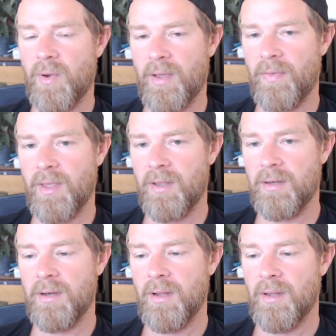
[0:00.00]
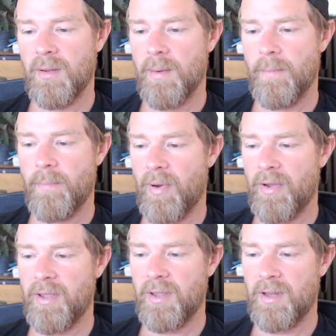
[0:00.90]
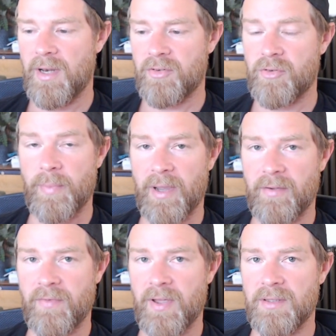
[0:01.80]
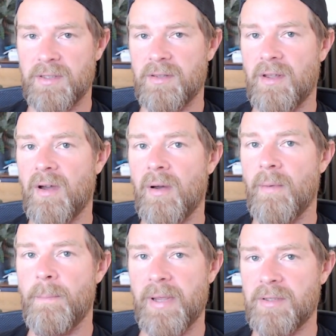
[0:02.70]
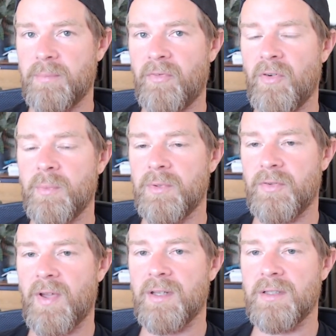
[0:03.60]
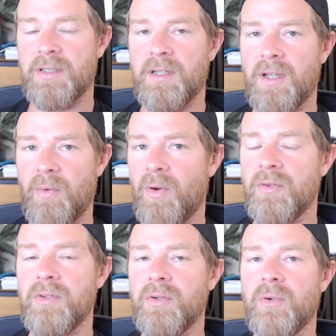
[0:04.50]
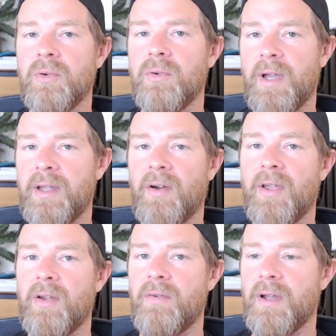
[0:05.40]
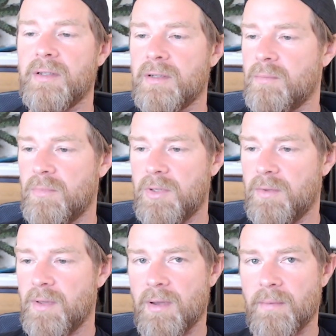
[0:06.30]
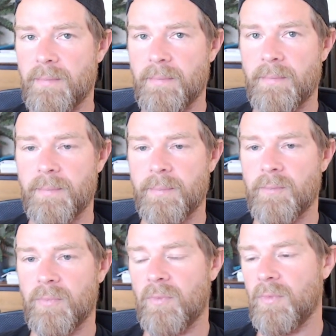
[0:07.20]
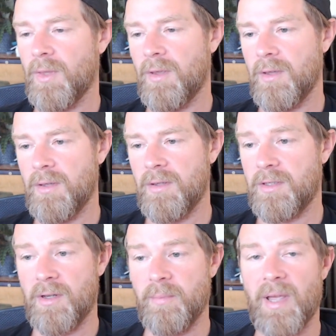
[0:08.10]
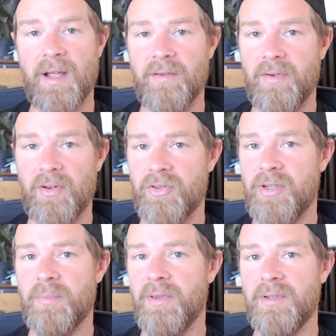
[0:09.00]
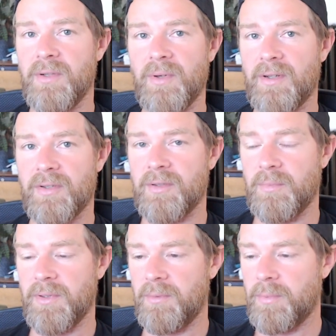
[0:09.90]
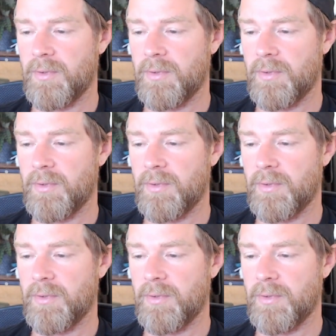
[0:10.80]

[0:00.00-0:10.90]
and then buy an extra pack of fans that are better performance fans to go on your AIO rad, do that. It's going to be a hell of a lot cheaper than doing a custom loop.